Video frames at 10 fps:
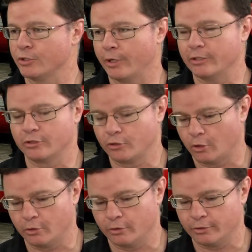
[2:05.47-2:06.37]
Trans
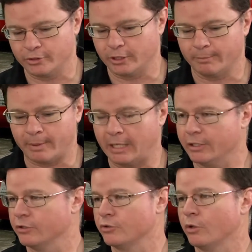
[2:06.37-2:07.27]
controllers, uh,
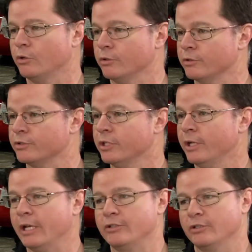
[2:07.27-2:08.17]
body controllers,
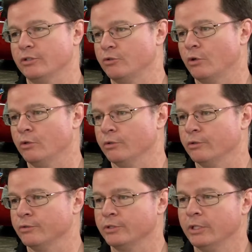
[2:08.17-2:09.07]
engine
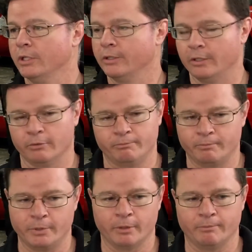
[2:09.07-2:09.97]
controllers. You know
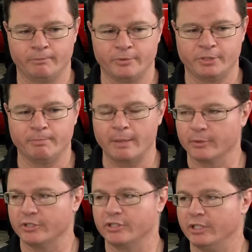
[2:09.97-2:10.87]
you know
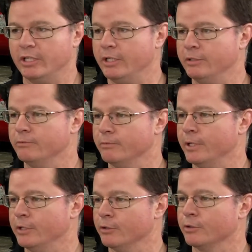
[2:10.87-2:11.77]
memory seat heat
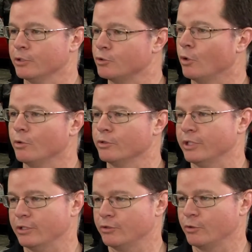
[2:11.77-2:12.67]
heater controllers
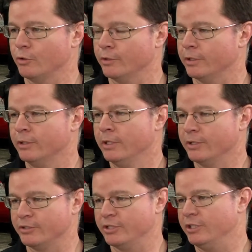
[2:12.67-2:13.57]
that control the
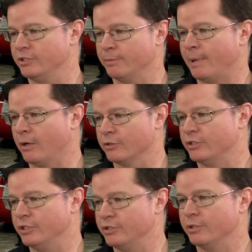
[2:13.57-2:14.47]
the seats, the power
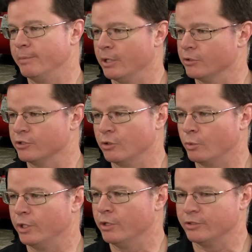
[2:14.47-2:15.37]
seats, and the mirrors and the
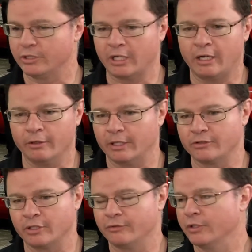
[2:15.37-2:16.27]
windows that tie all that
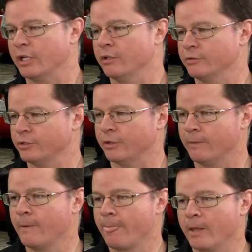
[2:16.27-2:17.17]
stuff together. So
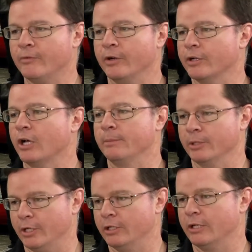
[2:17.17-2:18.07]
they're very
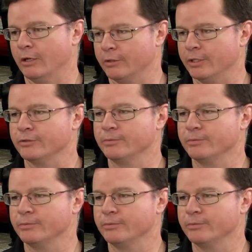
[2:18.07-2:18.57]
complicated nowadays.